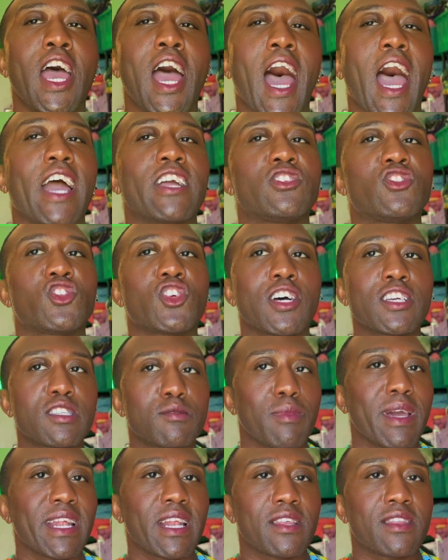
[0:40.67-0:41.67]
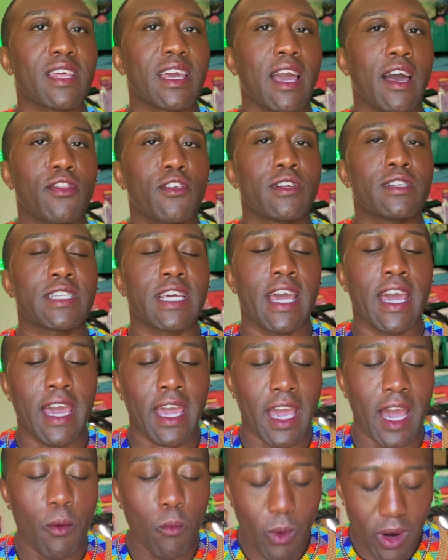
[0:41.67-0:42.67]
I just made it the other
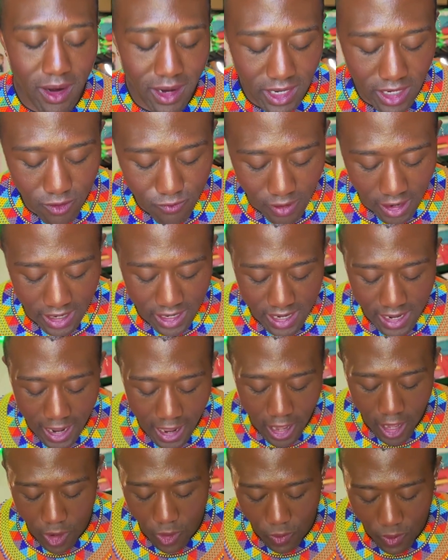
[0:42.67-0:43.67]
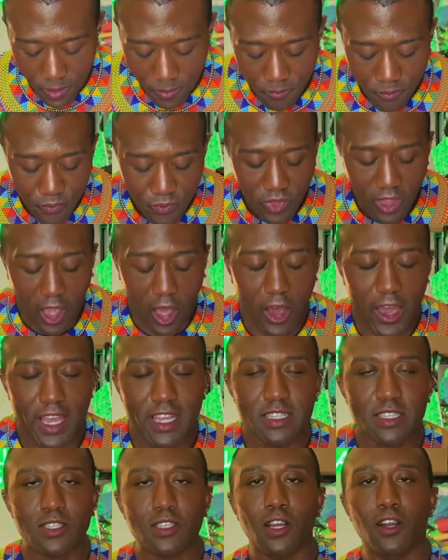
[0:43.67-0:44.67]
day. I'm wearing it right now. I'll
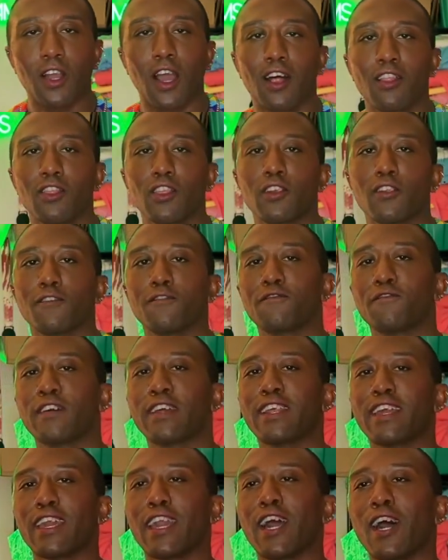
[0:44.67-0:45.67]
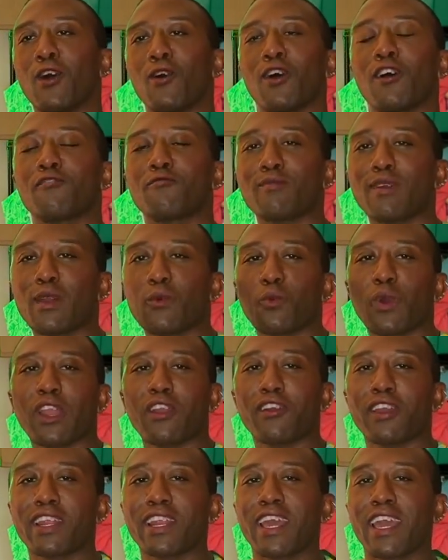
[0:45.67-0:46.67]
insert a little video of me
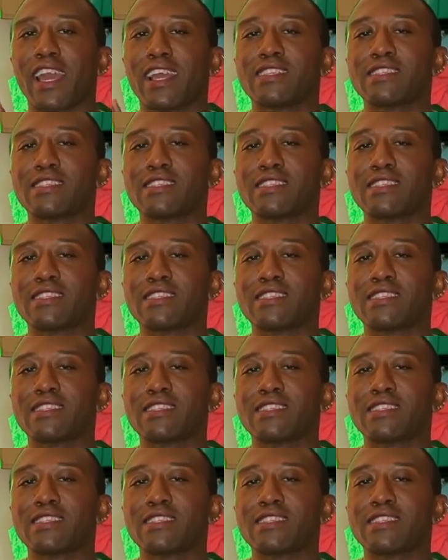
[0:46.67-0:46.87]
wearing it and